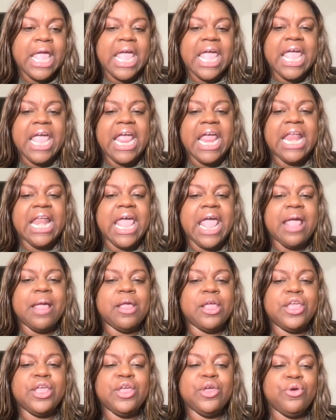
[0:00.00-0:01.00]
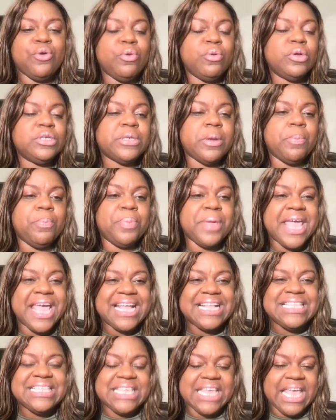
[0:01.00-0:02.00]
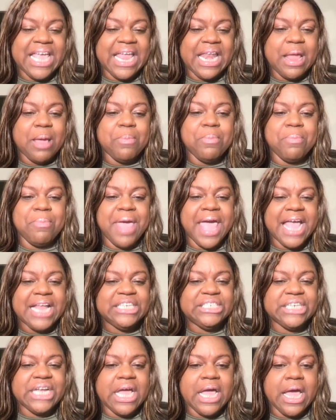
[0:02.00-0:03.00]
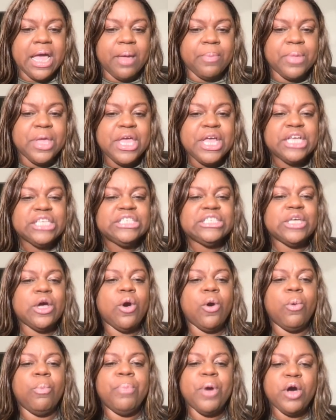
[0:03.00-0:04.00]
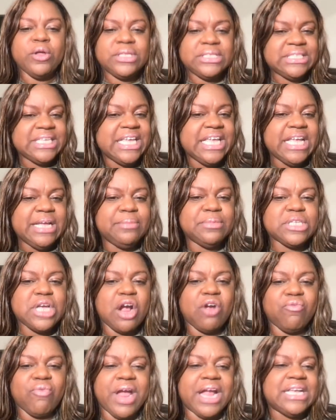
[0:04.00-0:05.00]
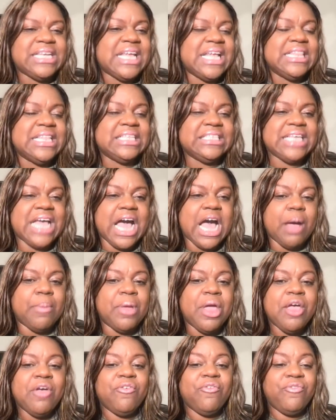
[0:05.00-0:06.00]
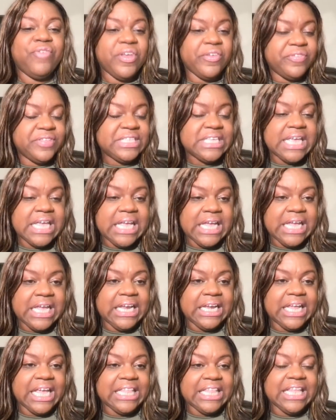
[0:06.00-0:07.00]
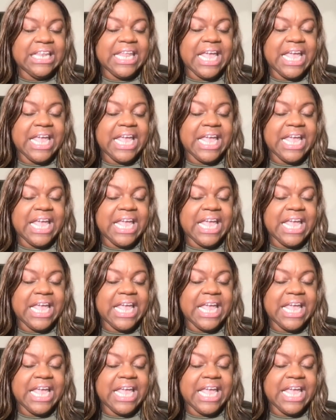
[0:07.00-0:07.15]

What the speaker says: in a huge Big Ten matchup. So both teams are ranked in the top 15 in the